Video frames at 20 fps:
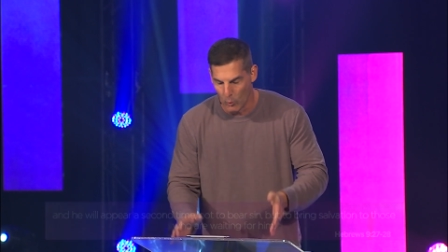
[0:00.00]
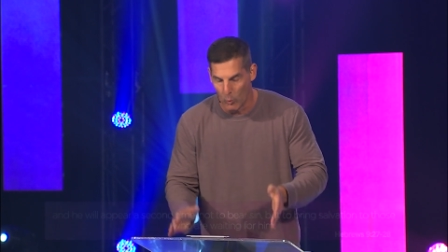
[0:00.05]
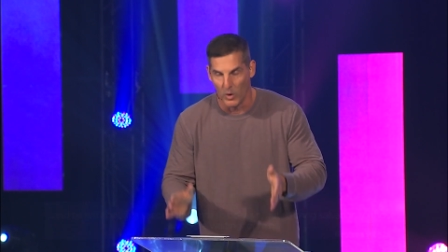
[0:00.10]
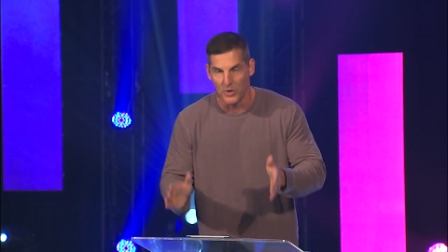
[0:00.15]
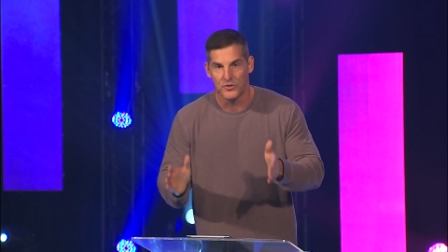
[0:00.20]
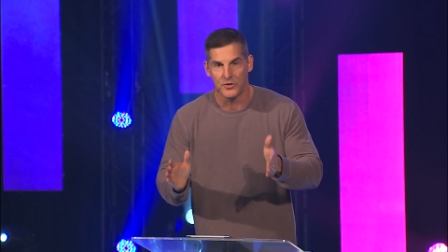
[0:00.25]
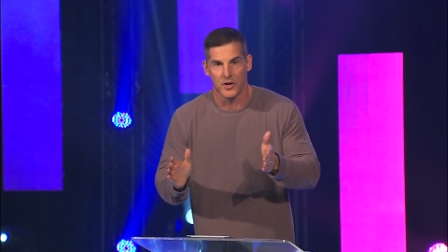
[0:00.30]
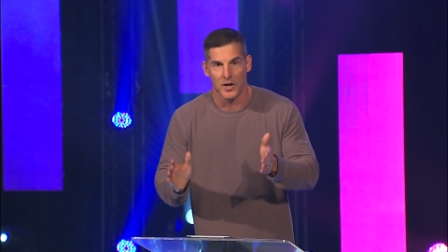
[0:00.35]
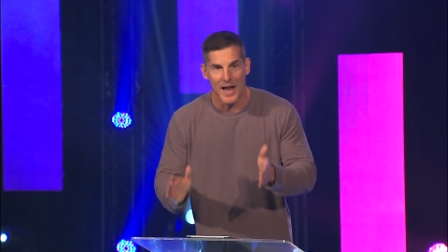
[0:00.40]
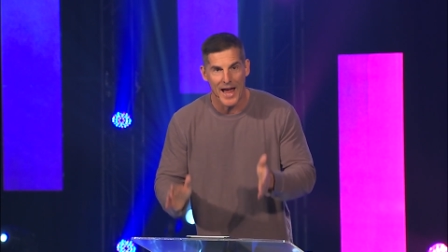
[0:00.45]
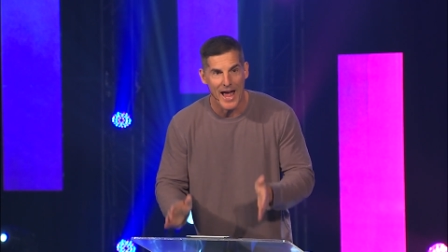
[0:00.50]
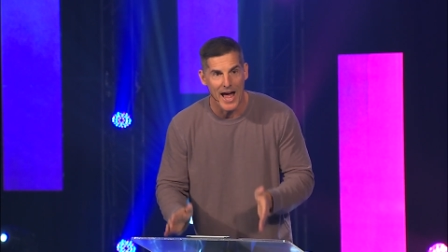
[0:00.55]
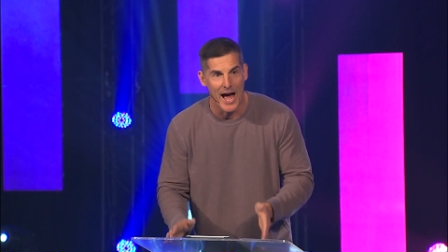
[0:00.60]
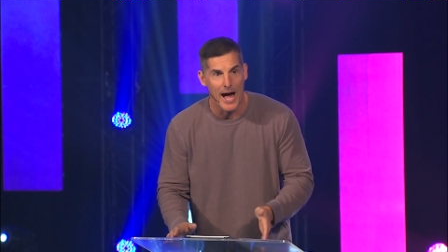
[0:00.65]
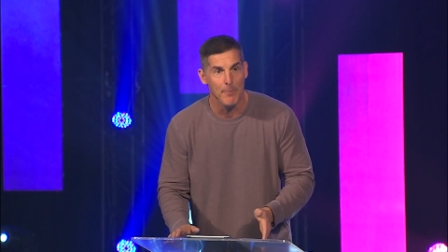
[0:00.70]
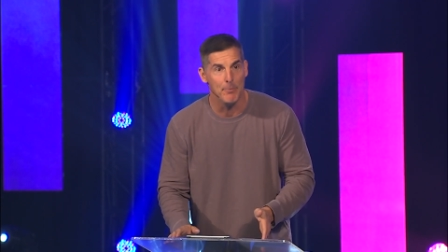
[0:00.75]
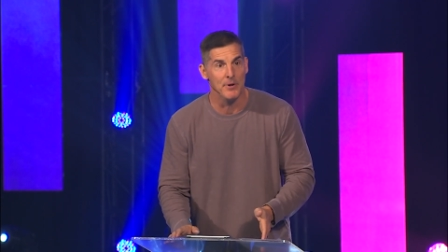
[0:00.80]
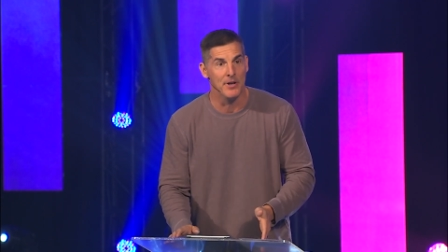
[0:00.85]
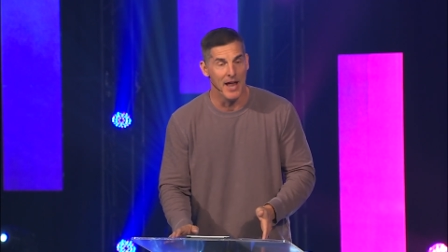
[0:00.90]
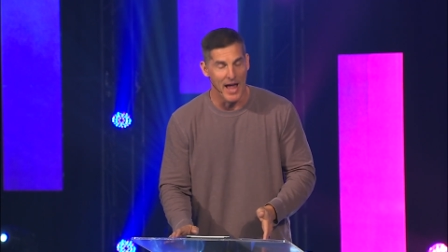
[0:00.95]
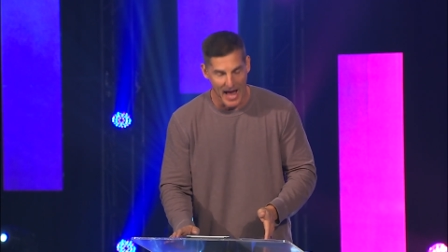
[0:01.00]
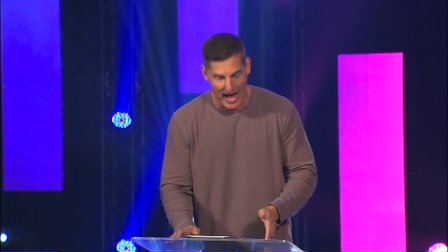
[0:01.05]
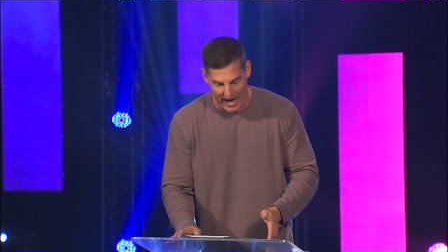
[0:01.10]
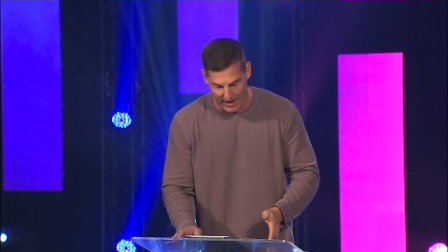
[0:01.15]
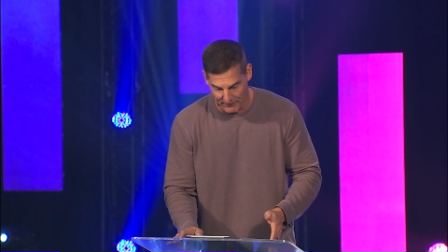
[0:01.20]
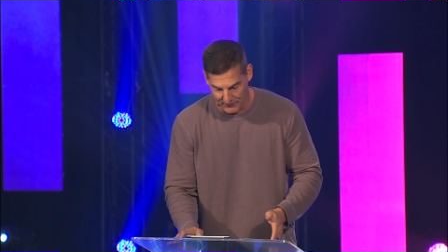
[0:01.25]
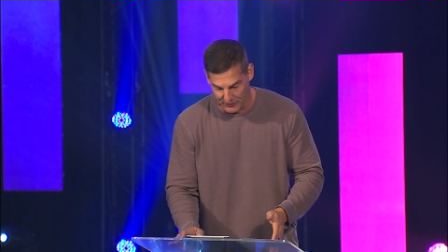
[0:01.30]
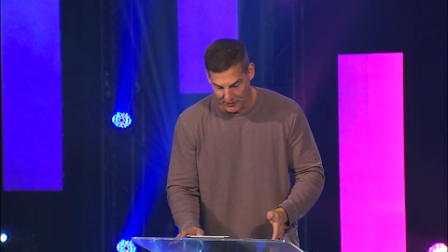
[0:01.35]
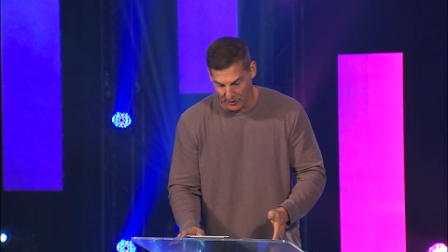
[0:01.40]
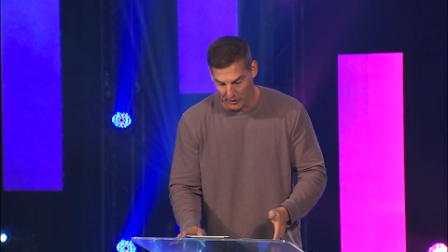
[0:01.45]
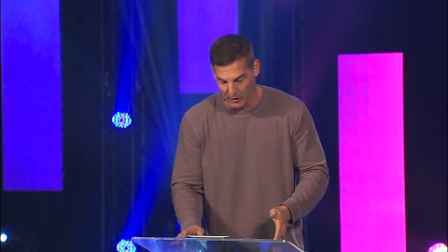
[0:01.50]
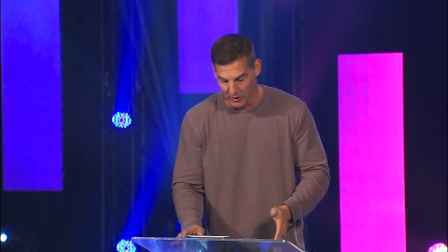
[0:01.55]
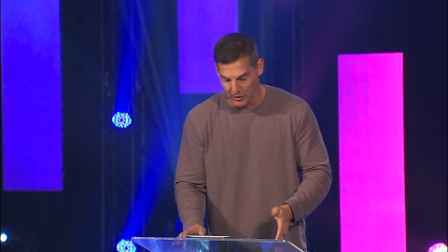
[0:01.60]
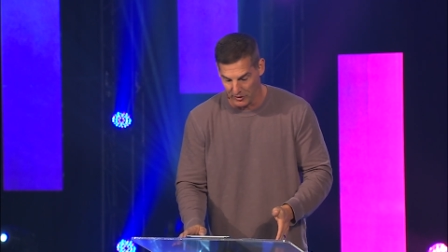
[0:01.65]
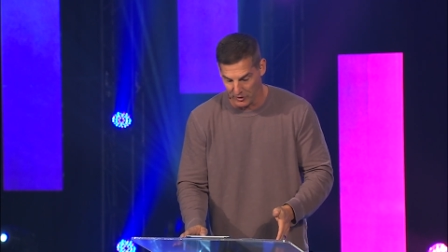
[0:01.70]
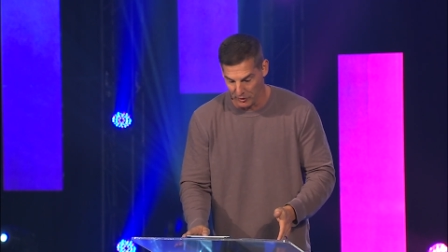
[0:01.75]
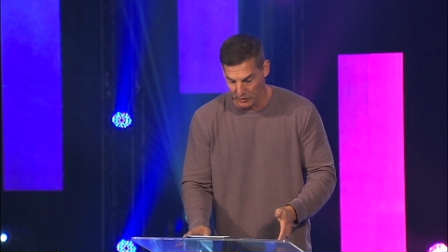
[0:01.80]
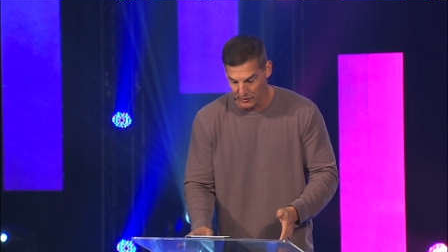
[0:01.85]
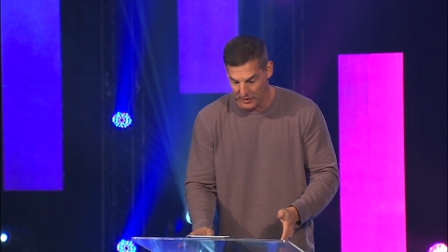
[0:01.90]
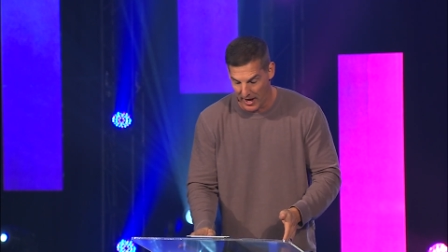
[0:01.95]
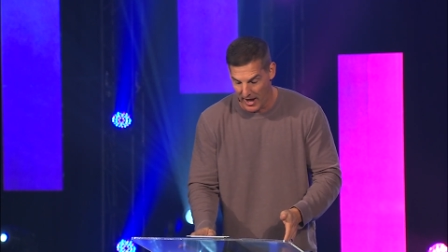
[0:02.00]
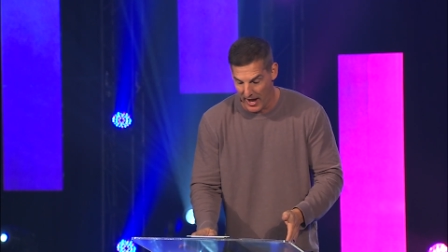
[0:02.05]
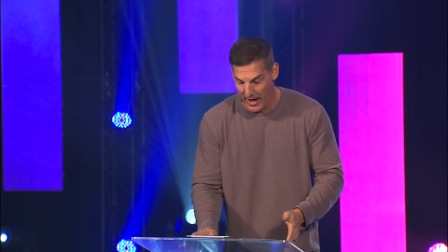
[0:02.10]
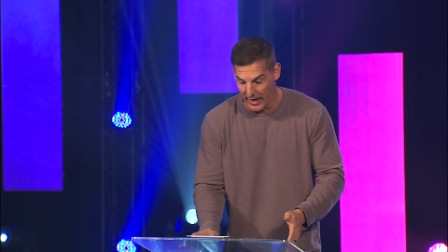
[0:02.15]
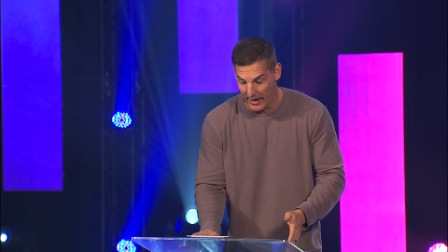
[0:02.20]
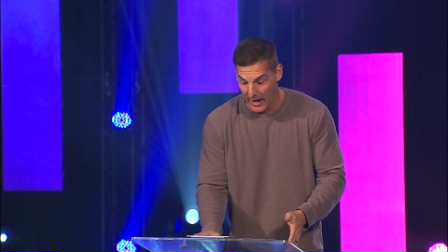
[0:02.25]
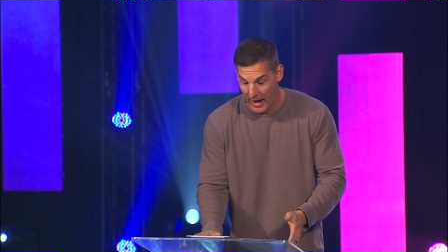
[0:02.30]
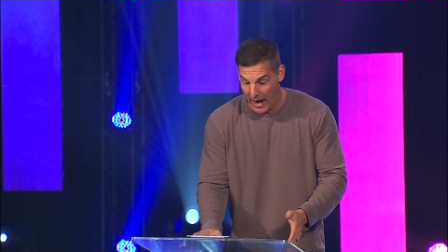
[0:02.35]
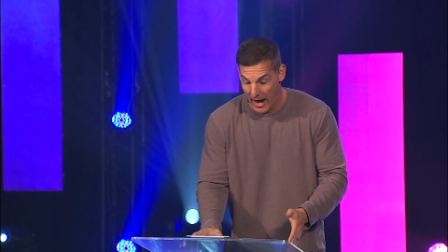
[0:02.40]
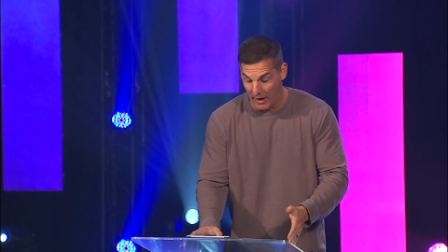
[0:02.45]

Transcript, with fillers: What's going to happen after you die?